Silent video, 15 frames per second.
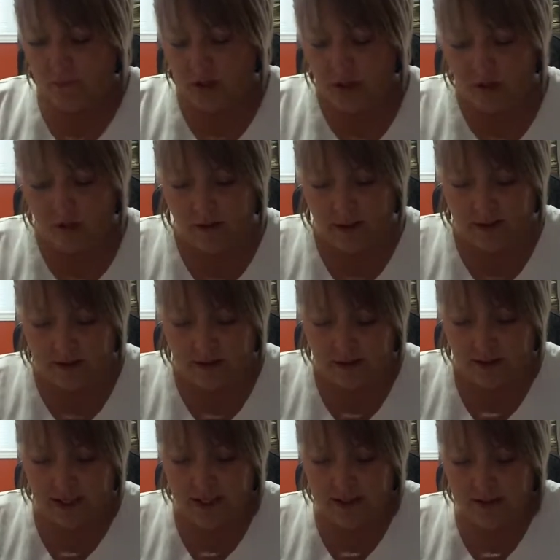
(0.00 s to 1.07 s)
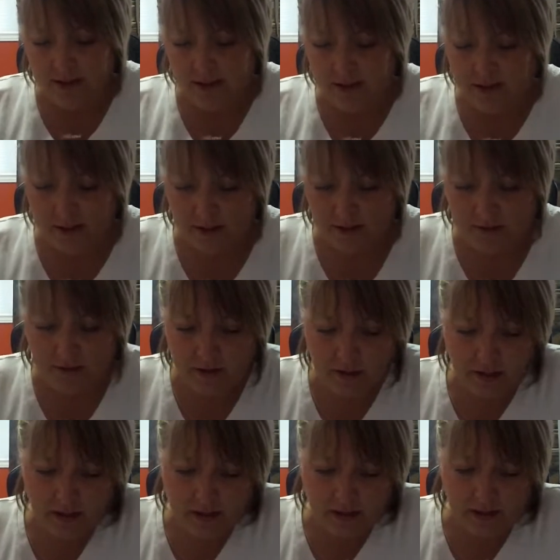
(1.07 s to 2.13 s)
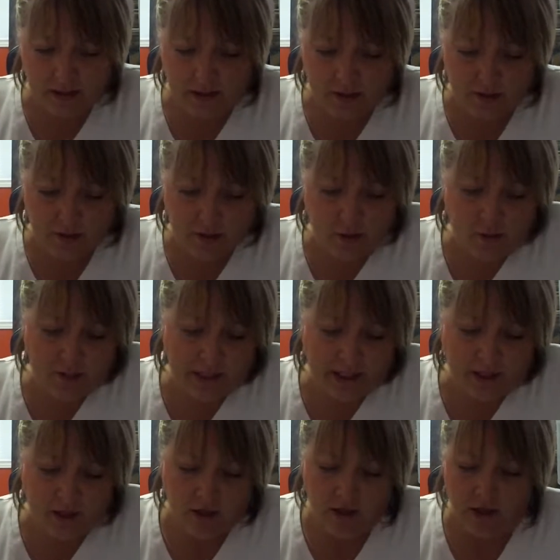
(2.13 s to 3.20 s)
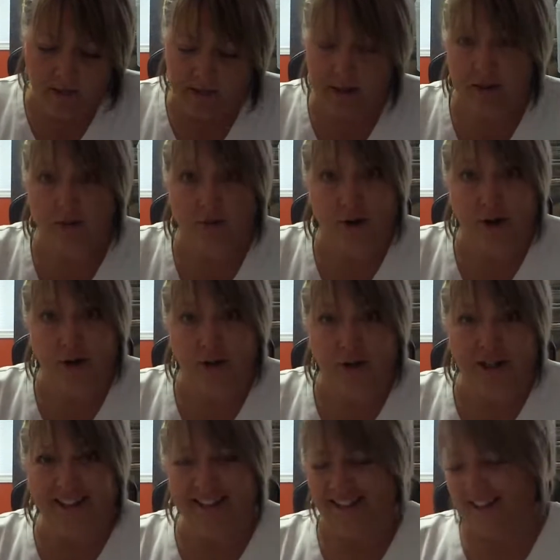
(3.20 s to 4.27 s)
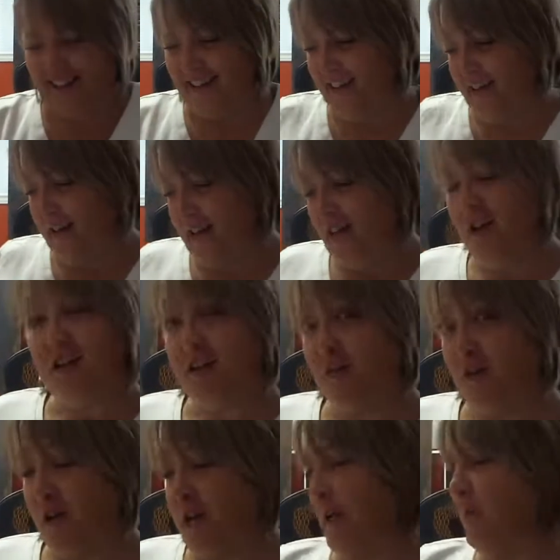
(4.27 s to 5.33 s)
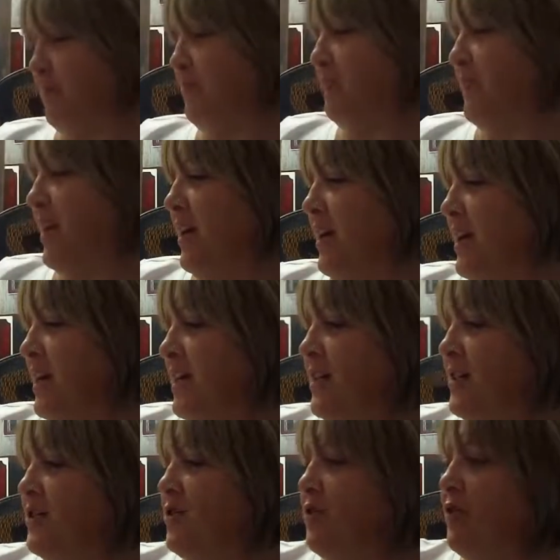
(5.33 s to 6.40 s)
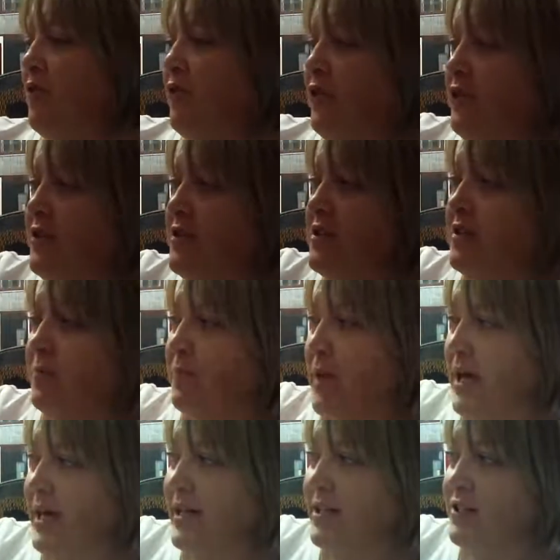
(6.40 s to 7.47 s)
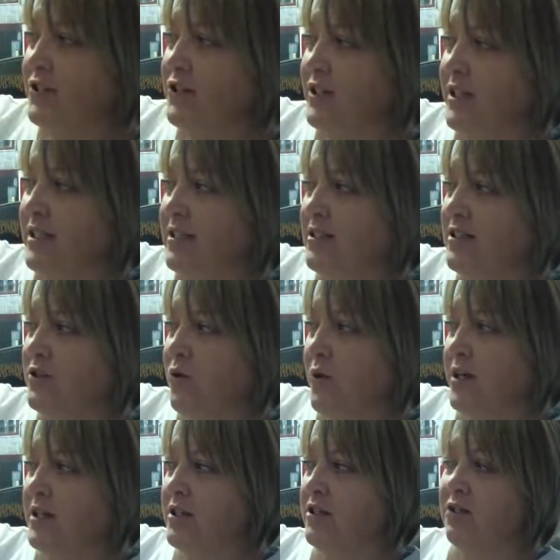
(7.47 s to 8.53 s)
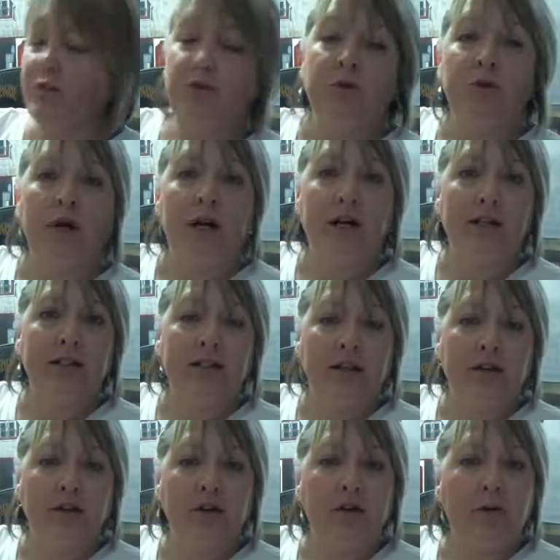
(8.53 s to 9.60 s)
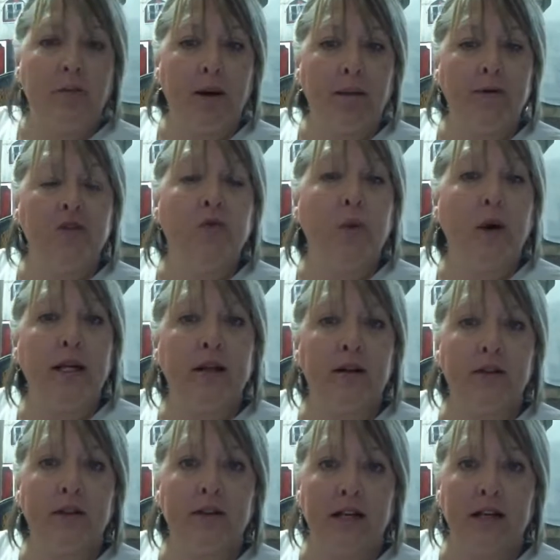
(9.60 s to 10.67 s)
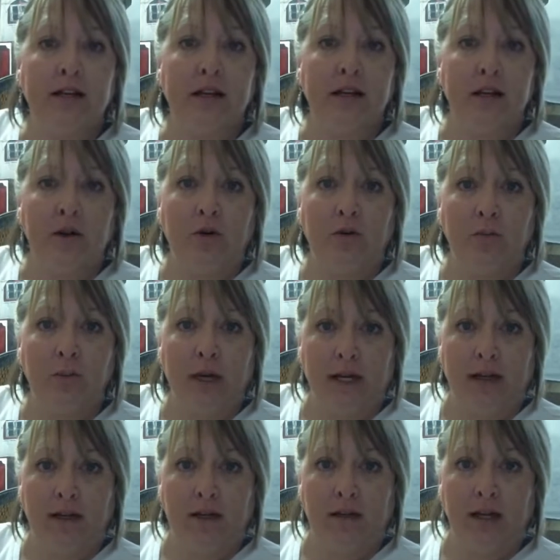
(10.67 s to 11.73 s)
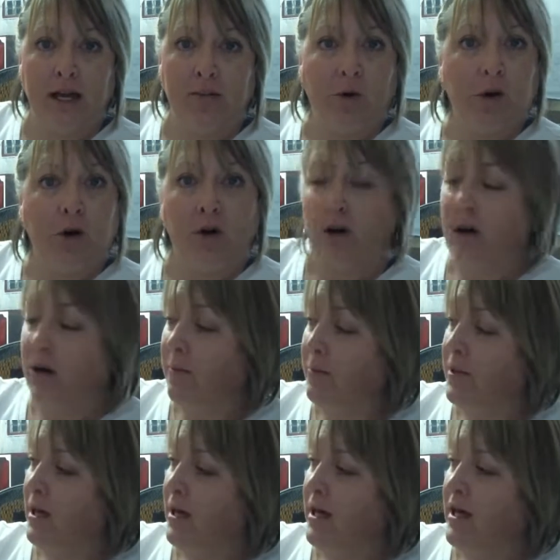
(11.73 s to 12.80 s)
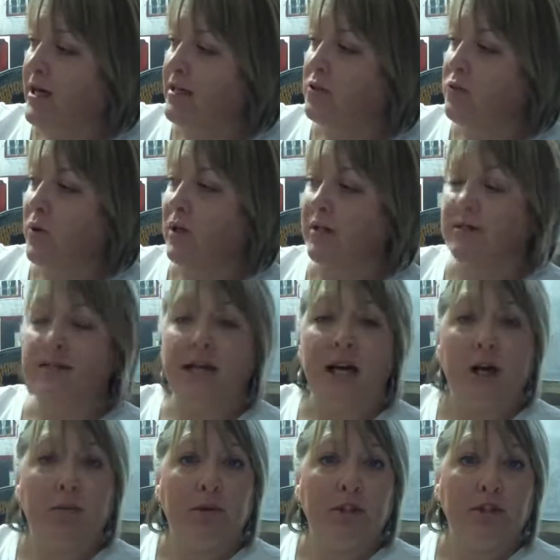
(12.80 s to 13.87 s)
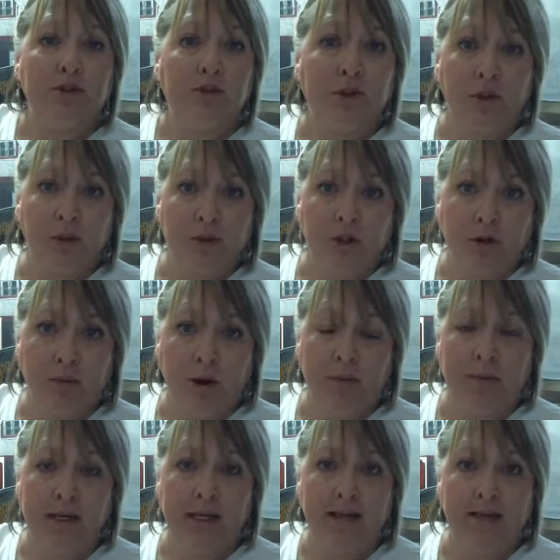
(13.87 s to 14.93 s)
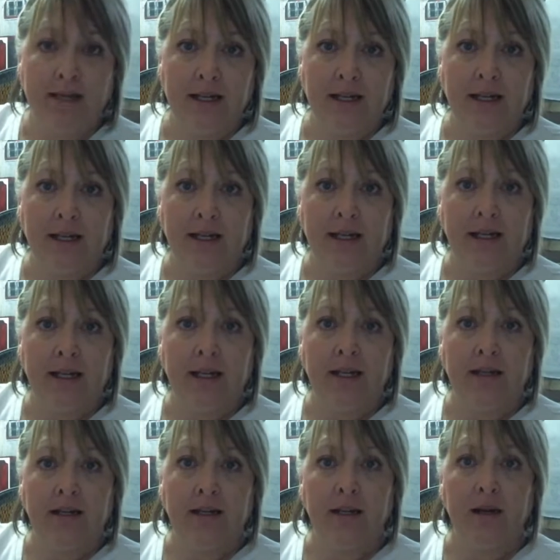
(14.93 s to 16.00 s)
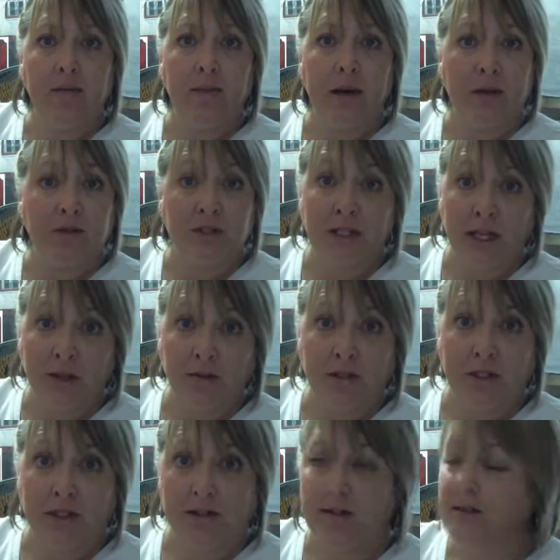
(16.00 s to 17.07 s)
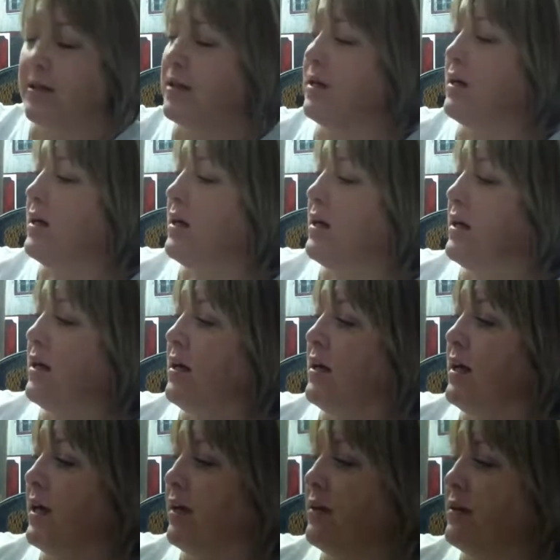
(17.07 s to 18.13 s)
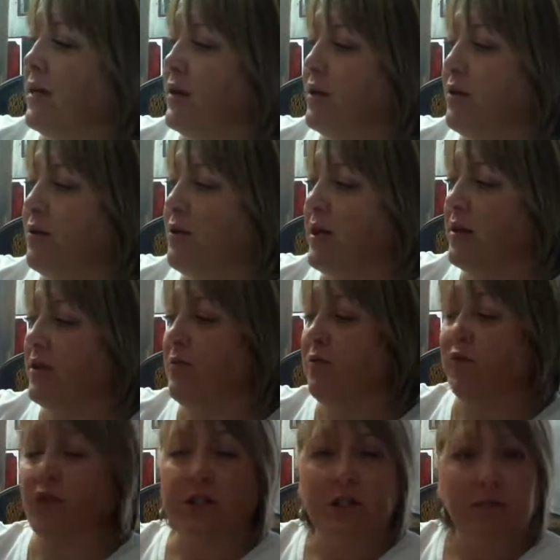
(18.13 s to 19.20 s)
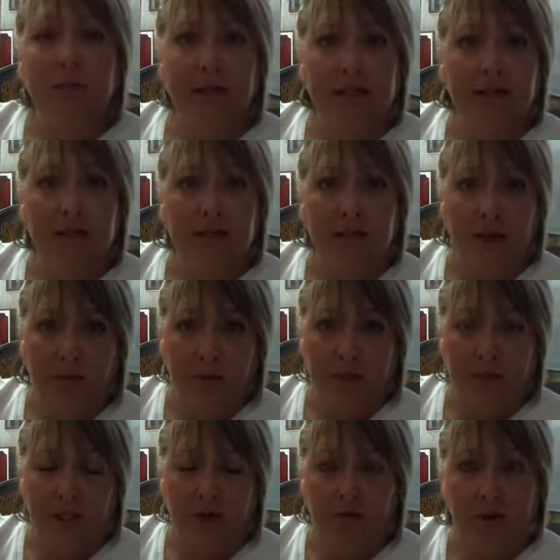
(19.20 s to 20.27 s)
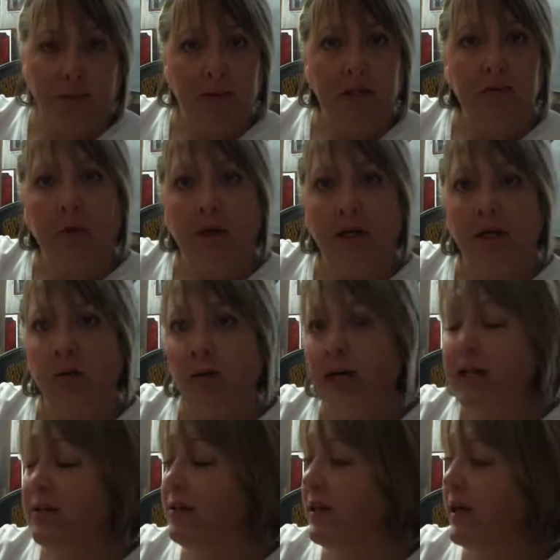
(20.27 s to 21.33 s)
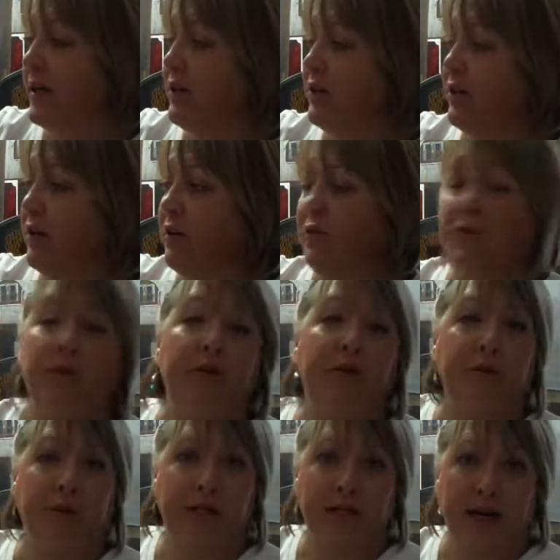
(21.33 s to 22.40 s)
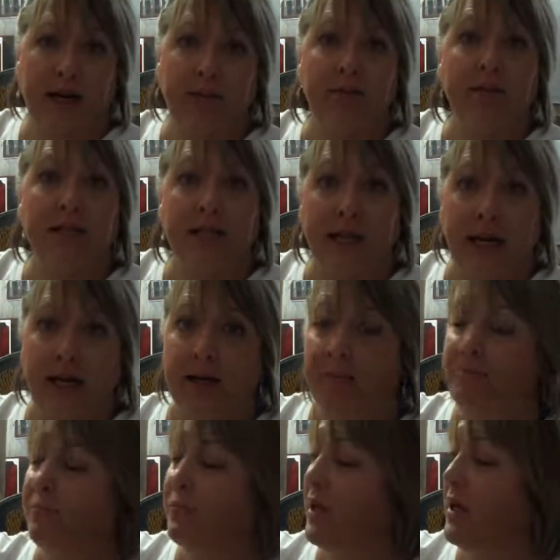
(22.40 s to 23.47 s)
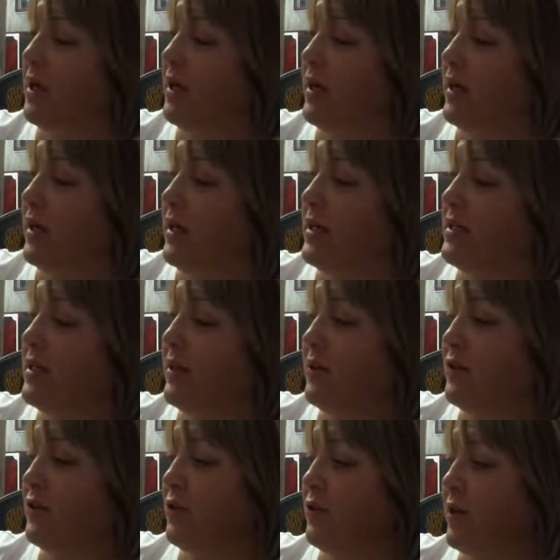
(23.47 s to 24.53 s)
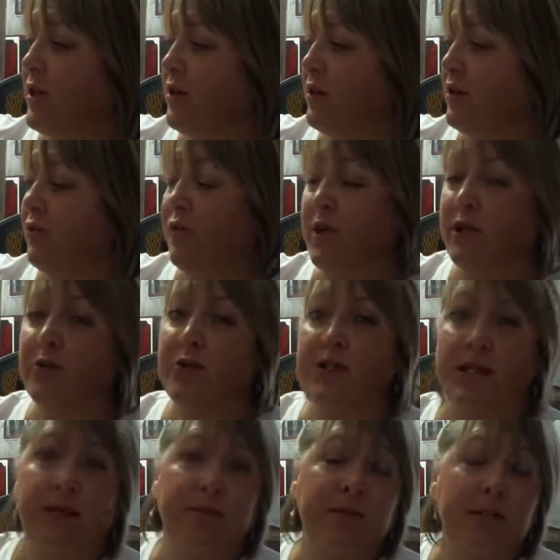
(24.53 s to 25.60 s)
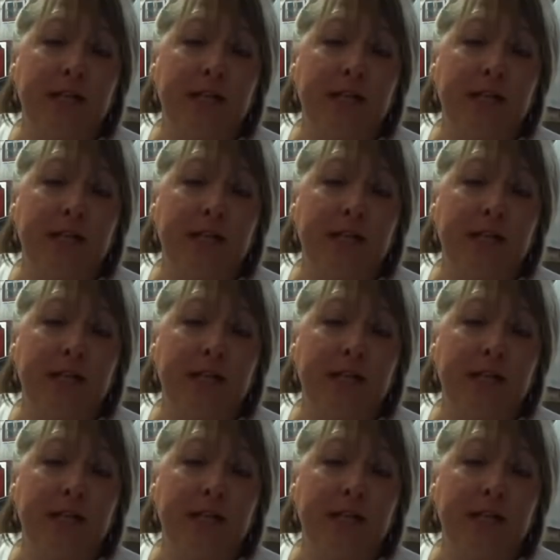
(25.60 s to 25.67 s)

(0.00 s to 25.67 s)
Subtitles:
All right, next. So many documents for you. Lots of reading. So the first page is going to tell you your puppy's weight on the day that you pick him or her up, as well as how much food your puppy is eating in pounds and ounces. It'll tell you that the food is based on 10% of puppy's body weight, and you're going to feed 3 times a day. It tells you that you're going to feed 3 times a